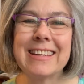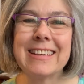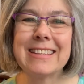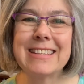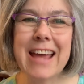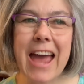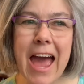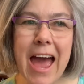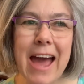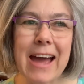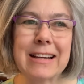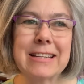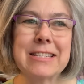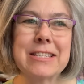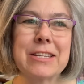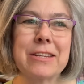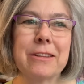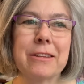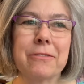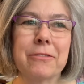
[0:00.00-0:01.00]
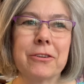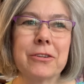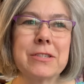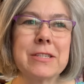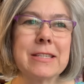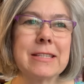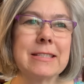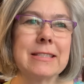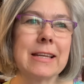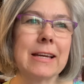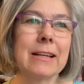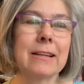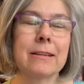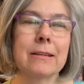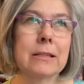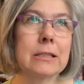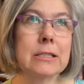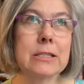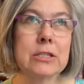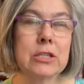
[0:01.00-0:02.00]
text, the verses that
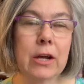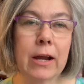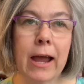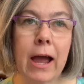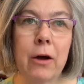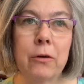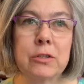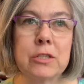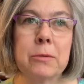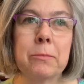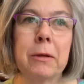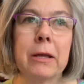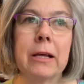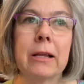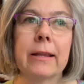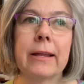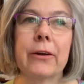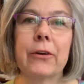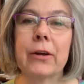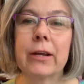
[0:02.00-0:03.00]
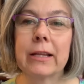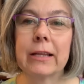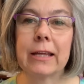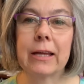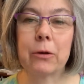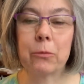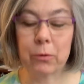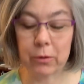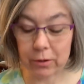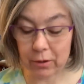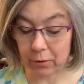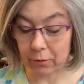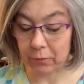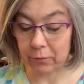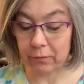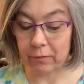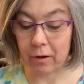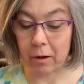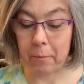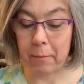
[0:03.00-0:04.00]
stuck out to me glaringly were
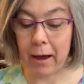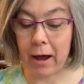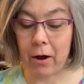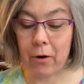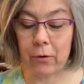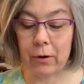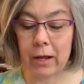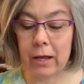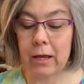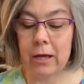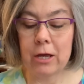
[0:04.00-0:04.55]
those about